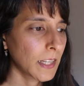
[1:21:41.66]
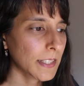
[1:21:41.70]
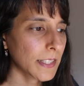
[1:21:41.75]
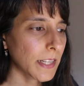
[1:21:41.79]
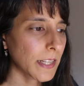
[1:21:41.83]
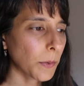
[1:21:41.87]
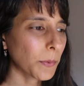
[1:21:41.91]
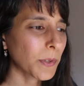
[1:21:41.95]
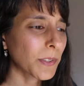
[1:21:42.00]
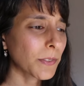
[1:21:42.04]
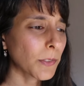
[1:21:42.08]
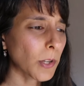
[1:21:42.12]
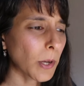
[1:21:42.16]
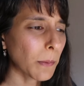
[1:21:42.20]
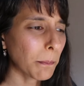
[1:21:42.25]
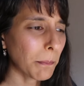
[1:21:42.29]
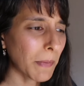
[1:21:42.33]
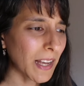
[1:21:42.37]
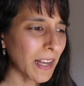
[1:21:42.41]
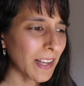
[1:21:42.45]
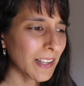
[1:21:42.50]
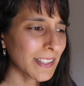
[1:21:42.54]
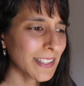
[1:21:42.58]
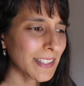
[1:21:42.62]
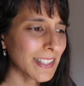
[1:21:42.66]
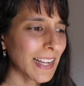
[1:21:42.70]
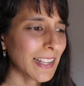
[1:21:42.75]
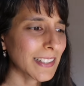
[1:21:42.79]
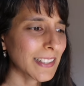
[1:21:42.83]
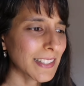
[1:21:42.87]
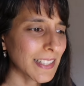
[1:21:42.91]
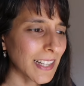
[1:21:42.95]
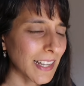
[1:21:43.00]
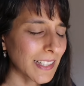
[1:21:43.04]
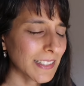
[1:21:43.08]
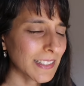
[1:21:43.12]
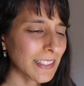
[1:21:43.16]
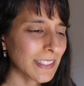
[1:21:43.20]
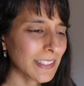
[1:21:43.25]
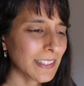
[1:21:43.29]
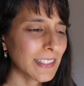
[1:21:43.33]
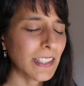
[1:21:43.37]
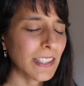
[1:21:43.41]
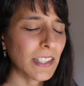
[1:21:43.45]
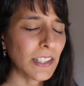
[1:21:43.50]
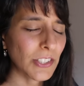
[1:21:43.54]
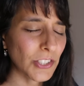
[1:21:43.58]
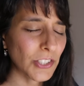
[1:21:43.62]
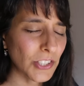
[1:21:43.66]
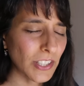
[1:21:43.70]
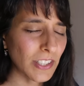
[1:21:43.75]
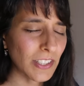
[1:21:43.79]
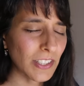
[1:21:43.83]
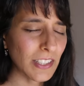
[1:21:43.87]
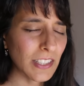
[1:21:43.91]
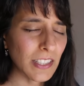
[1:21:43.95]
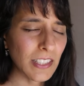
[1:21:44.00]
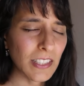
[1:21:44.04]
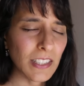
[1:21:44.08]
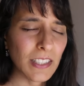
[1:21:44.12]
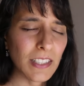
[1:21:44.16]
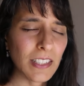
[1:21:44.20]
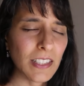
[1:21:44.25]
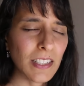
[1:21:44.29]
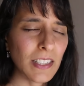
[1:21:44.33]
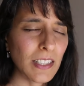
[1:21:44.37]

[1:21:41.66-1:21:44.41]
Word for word: So now we've got Mars and Saturn conjunct